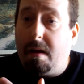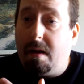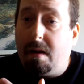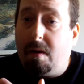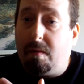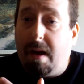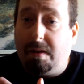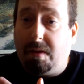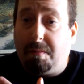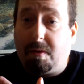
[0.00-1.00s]
You know,
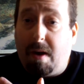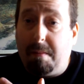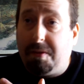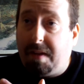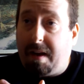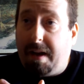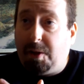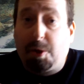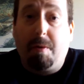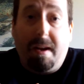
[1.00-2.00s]
not subscribers that I
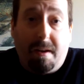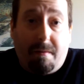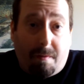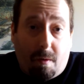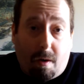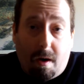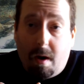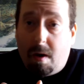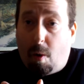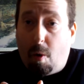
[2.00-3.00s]
traded for
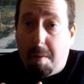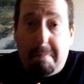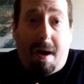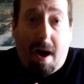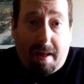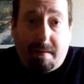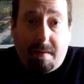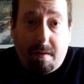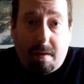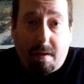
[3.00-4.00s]
or
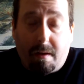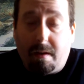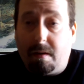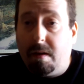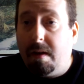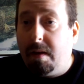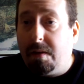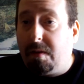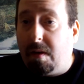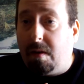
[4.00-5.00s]
bought, you know.
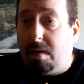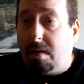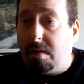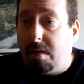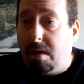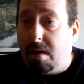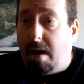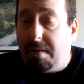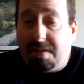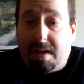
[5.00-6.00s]
So, you know,
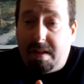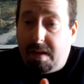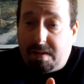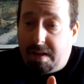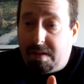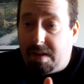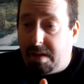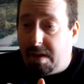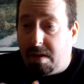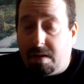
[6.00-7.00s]
I've said this, I
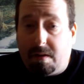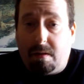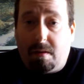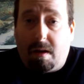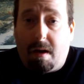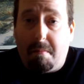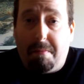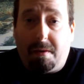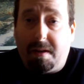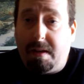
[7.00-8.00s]
sent out a little
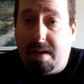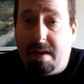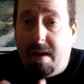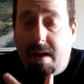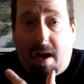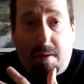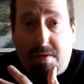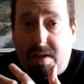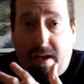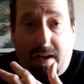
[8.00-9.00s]
bulletin. I
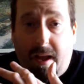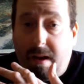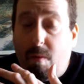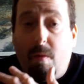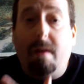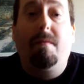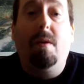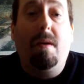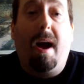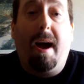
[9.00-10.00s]
would take any one of
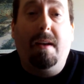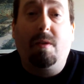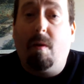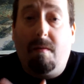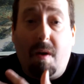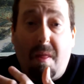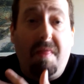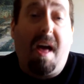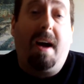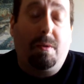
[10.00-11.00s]
you guys over
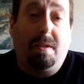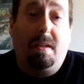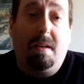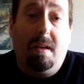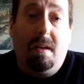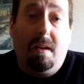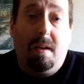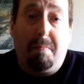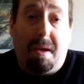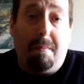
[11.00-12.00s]
1,000
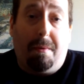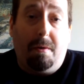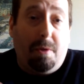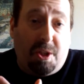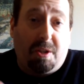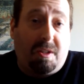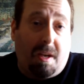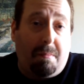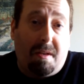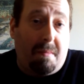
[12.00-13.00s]
people who
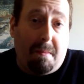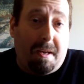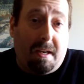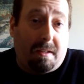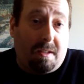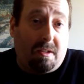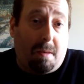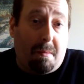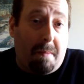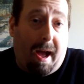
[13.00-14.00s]
just subbed to me because I
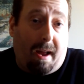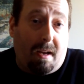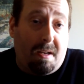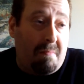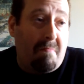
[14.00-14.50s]
subbed back.